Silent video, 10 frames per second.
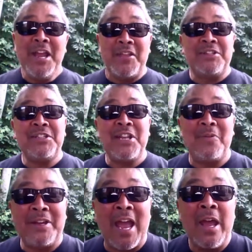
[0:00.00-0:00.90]
This is how
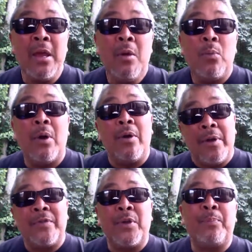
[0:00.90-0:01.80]
we get. Well,
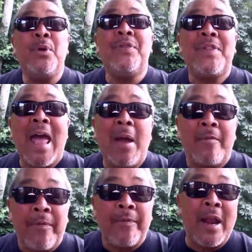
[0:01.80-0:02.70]
if you put
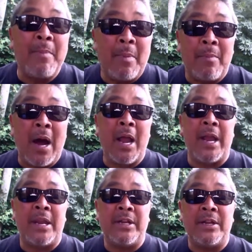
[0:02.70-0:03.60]
that frame of
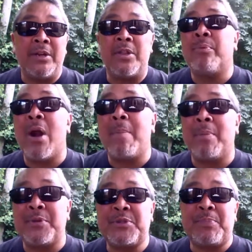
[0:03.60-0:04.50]
mind into the proper
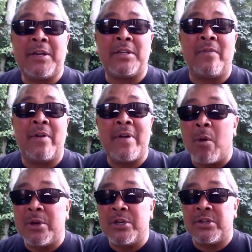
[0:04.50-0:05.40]
perspective of
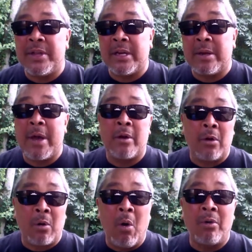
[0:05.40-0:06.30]
how we should think about
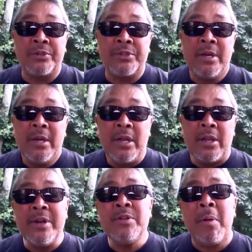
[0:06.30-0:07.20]
our goals. And
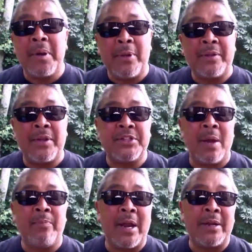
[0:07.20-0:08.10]
the reason I'm going to bring this
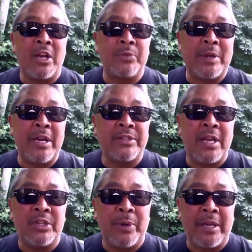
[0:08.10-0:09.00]
up right now is because
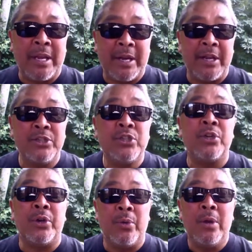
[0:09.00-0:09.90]
as we get
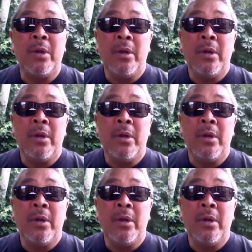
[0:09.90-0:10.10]
into